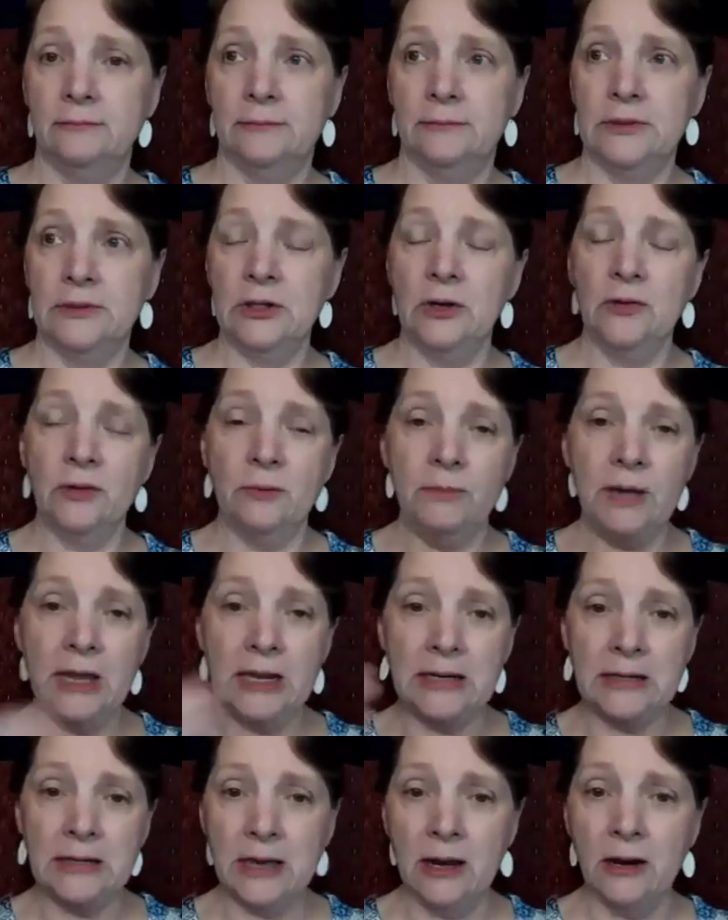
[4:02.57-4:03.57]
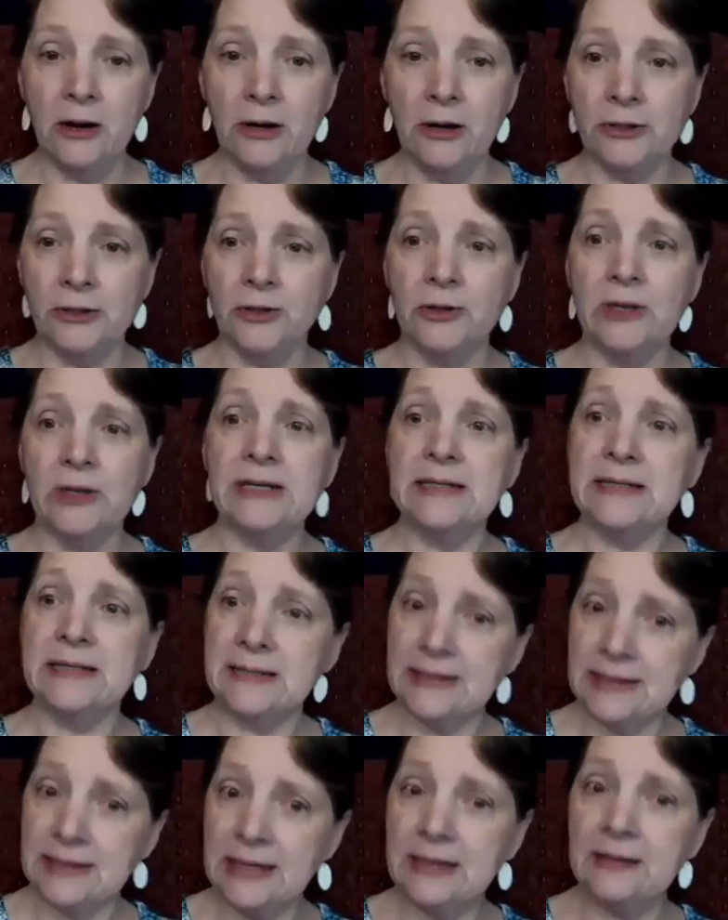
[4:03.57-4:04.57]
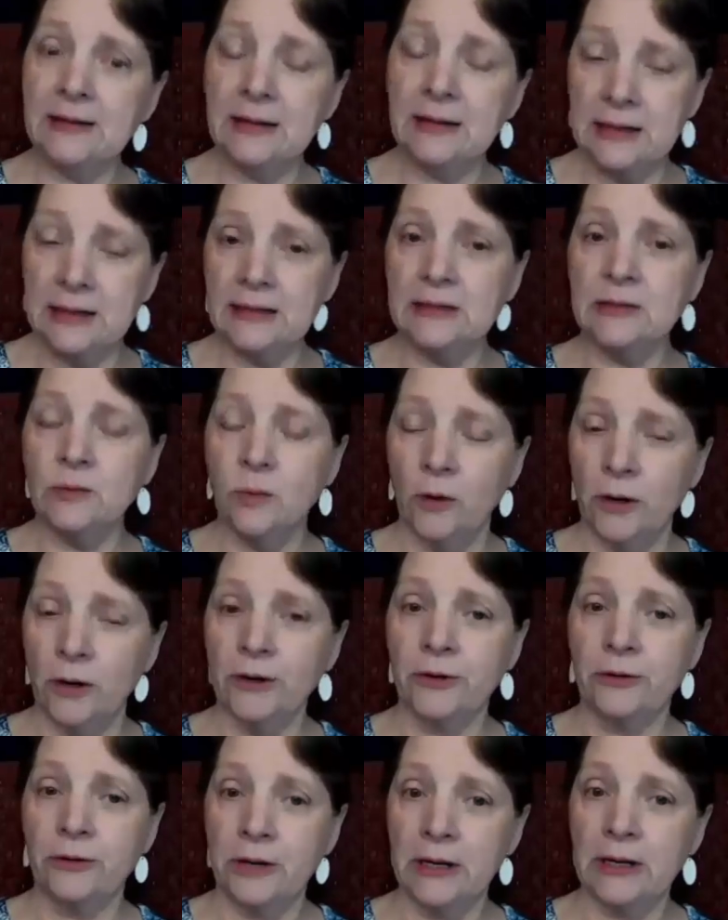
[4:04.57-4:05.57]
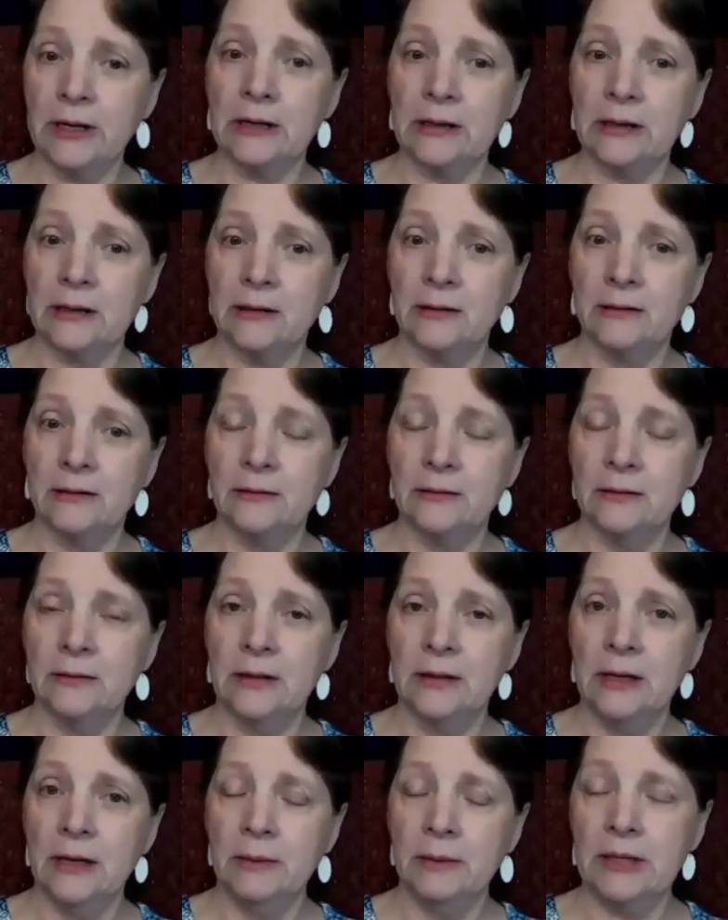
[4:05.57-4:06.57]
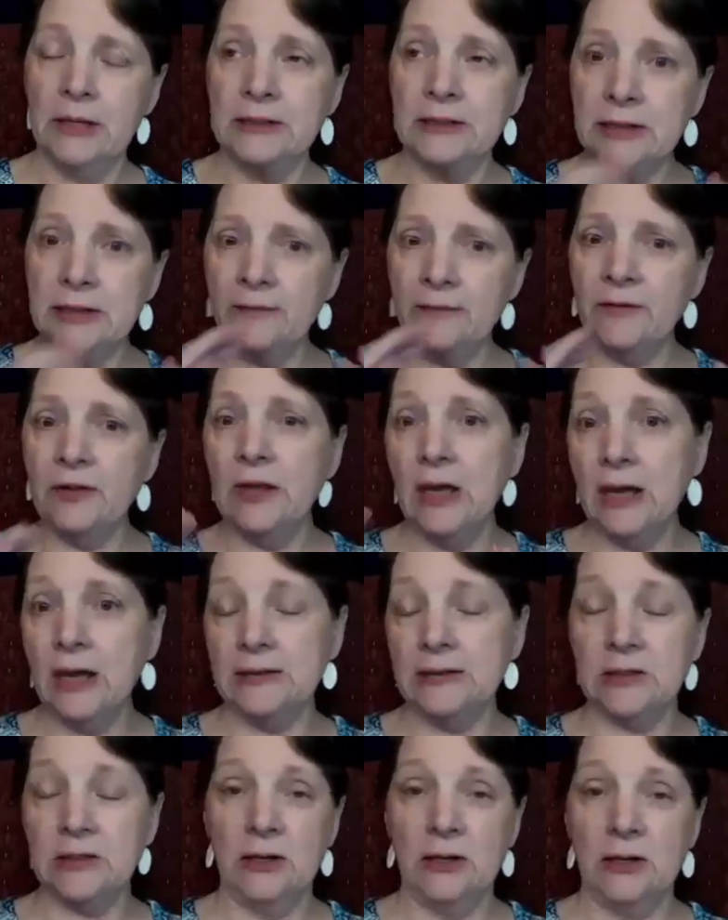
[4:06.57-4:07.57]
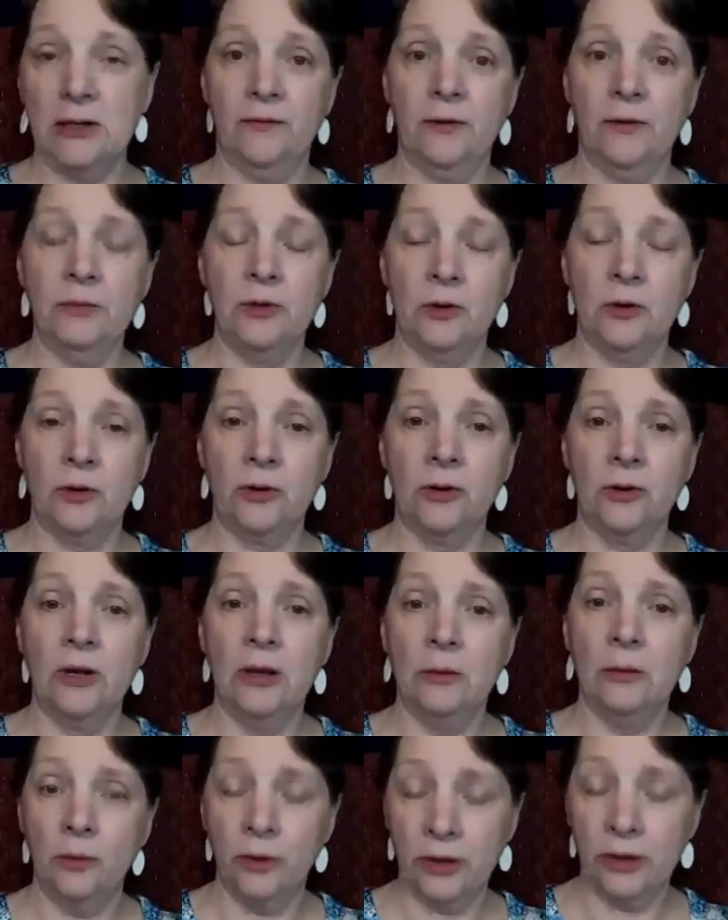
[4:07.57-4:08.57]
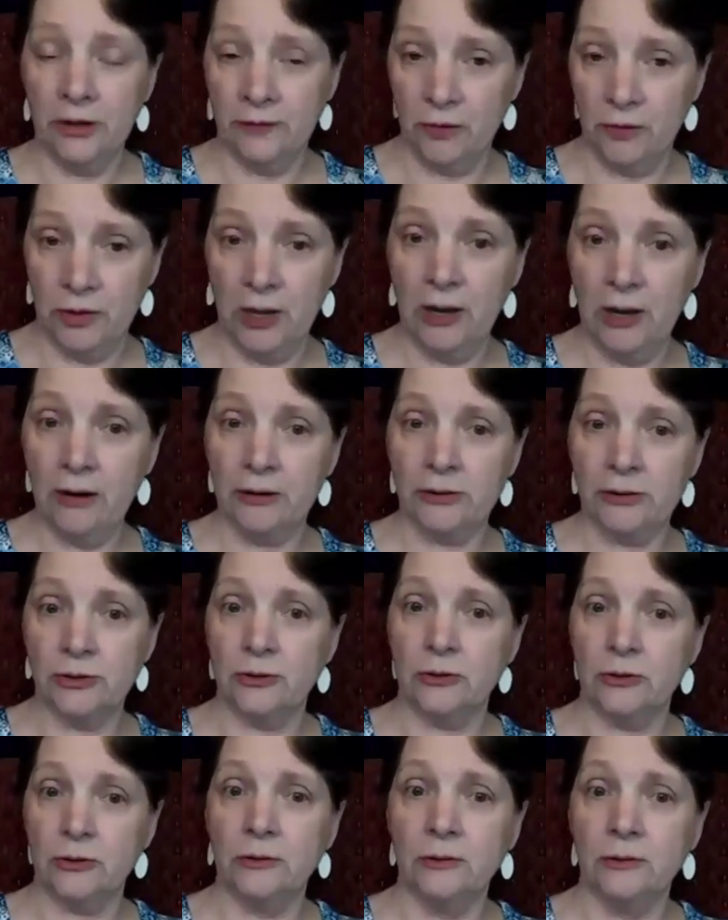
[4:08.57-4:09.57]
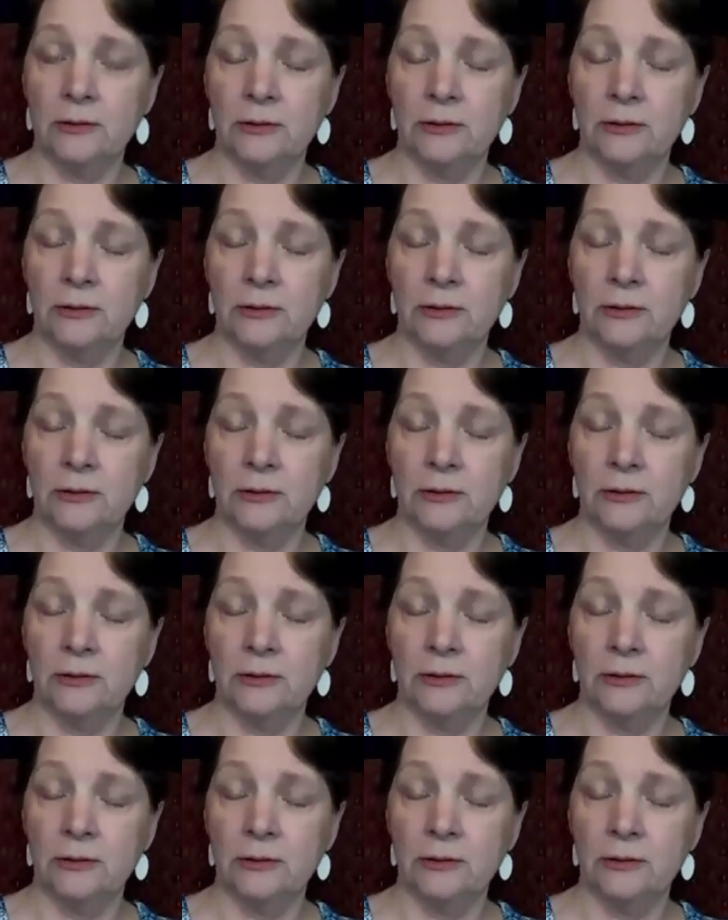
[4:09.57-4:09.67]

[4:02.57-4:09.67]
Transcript: So the main character can see that he's wondering, because everything has to come from your point of view character.